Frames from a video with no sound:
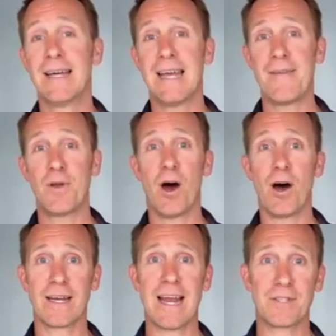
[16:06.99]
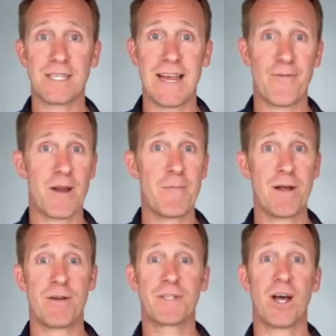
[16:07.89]
If you are going to have to sit for any
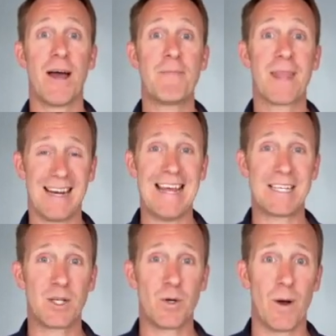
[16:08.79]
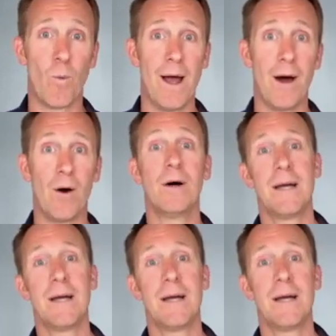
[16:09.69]
period of time, let's do it well.